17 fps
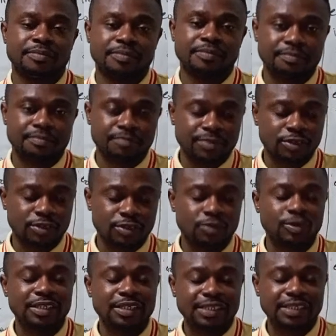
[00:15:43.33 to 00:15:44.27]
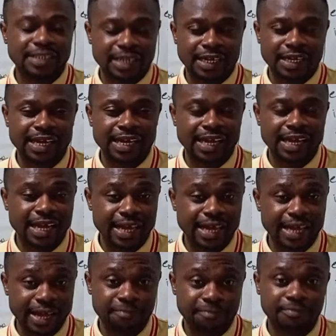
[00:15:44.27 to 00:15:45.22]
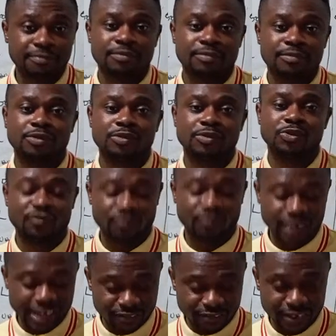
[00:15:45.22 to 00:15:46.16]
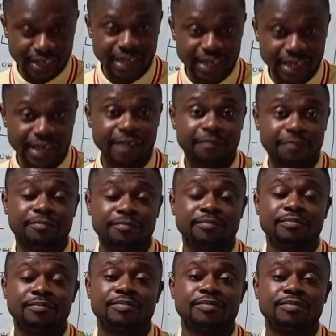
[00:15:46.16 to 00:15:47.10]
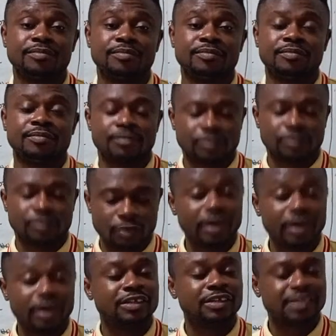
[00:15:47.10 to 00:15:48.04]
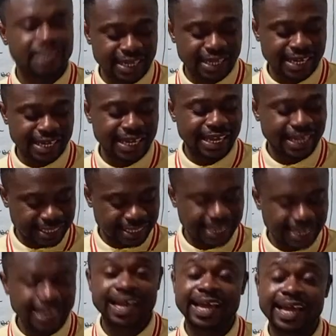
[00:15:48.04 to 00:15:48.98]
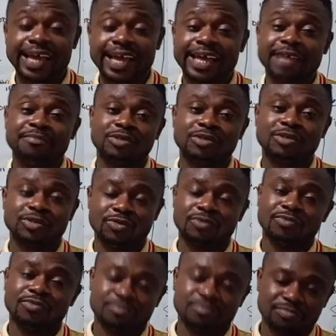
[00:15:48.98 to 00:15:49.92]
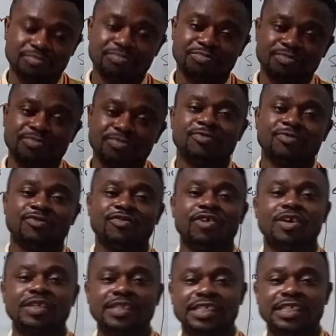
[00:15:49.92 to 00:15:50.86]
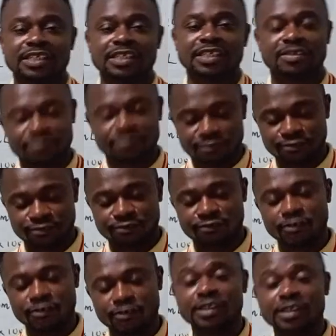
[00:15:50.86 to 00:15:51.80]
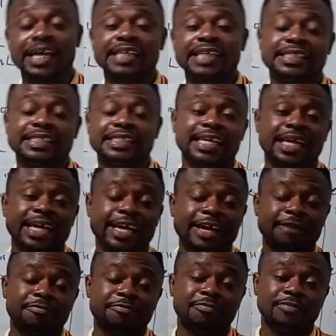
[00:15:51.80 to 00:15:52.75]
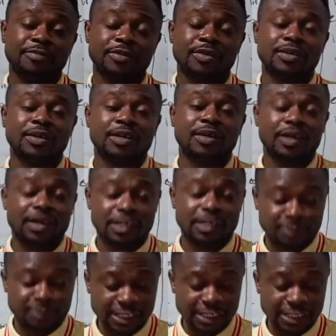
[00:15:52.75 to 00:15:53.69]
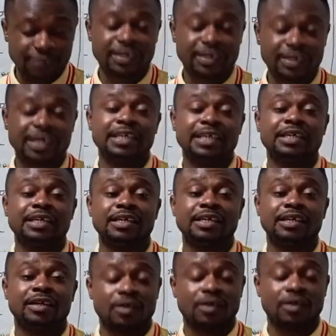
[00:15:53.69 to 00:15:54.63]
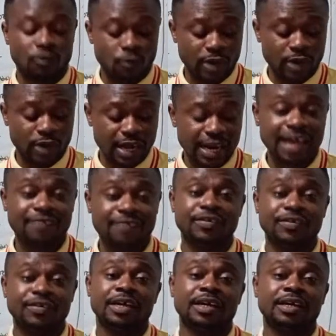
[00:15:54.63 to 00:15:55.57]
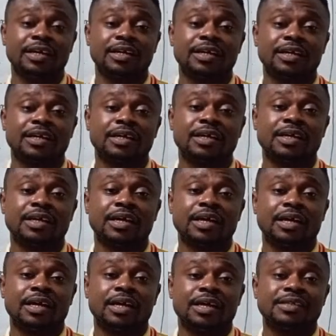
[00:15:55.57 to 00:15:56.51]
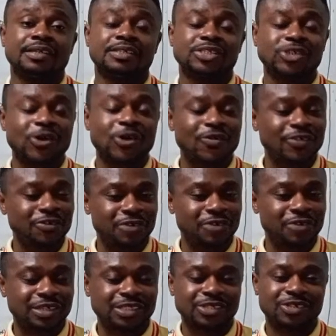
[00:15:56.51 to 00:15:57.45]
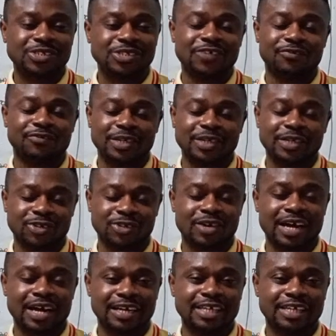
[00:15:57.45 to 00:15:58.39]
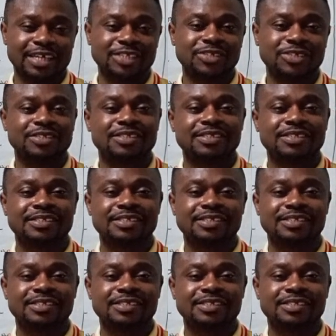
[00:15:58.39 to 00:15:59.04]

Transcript: between 3 a.m. to 5 a.m., call it 3 a.m. to 4:30 a.m. Specifically, we are live here solving questions in pharmaceutical calculations.